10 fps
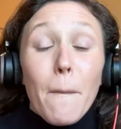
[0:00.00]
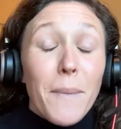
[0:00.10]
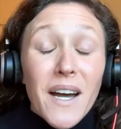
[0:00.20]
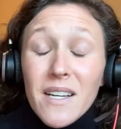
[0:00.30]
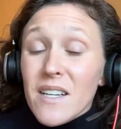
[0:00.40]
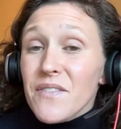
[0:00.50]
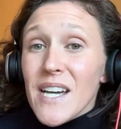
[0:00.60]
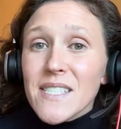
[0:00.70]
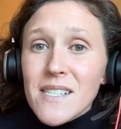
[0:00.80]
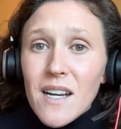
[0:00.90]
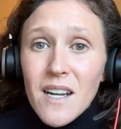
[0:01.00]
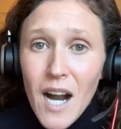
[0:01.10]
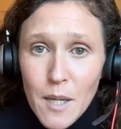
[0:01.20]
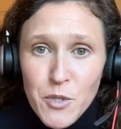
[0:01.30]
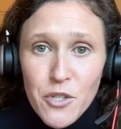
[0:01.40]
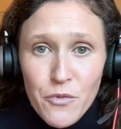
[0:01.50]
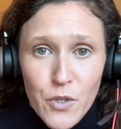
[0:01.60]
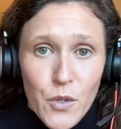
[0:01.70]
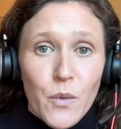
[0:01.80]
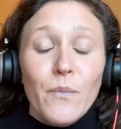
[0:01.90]
But if that's not an option for
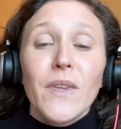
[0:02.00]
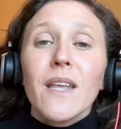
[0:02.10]
you,